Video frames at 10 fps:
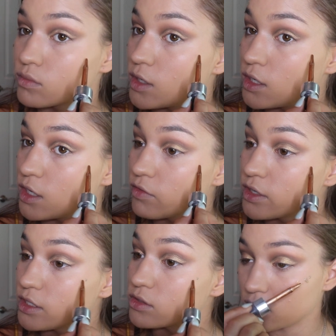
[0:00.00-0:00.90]
I never
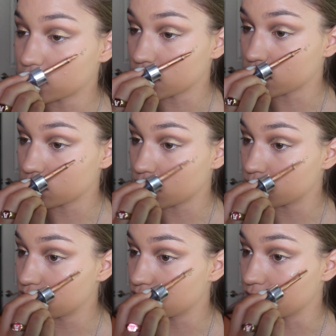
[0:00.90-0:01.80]
use these custom
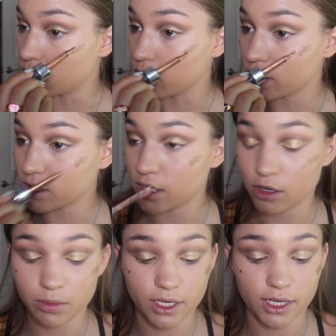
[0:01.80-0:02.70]
drops during work though,
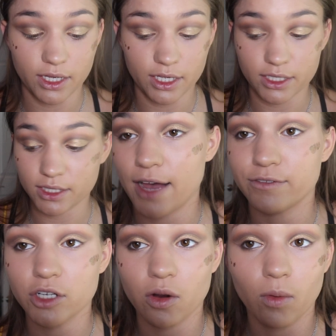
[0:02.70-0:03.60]
because
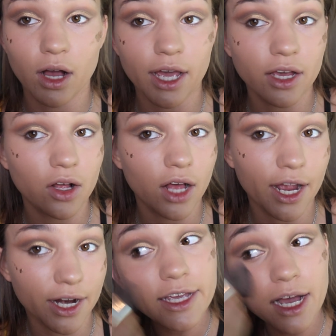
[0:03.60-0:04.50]
after a while
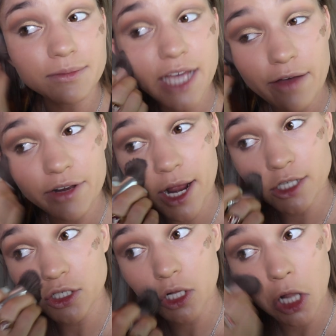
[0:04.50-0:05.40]
I come to have a natural